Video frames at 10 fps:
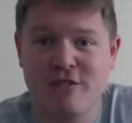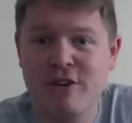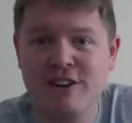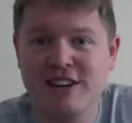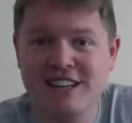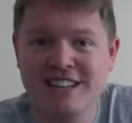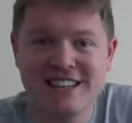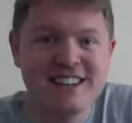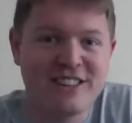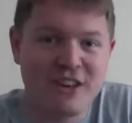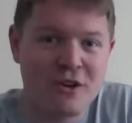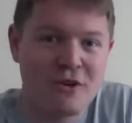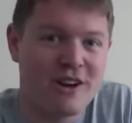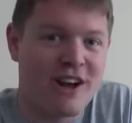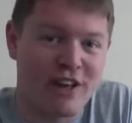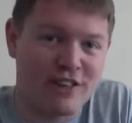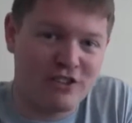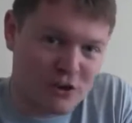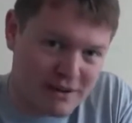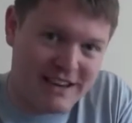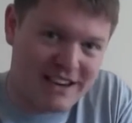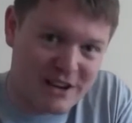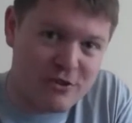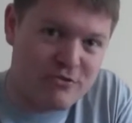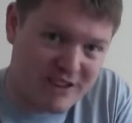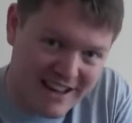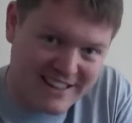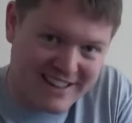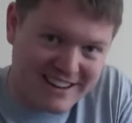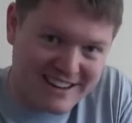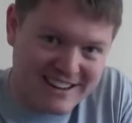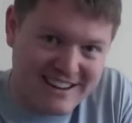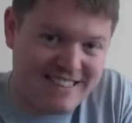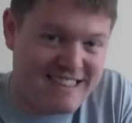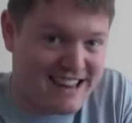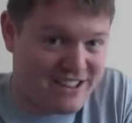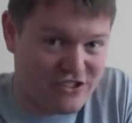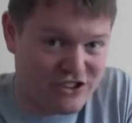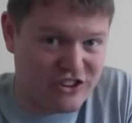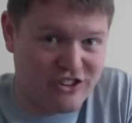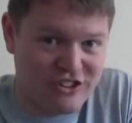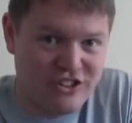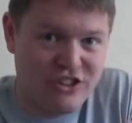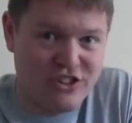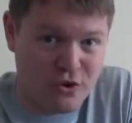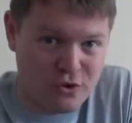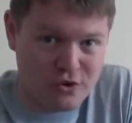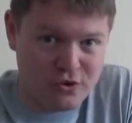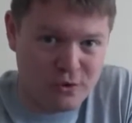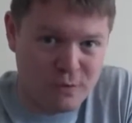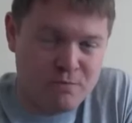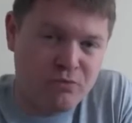road car to a stupidly low race car. That is just so cool.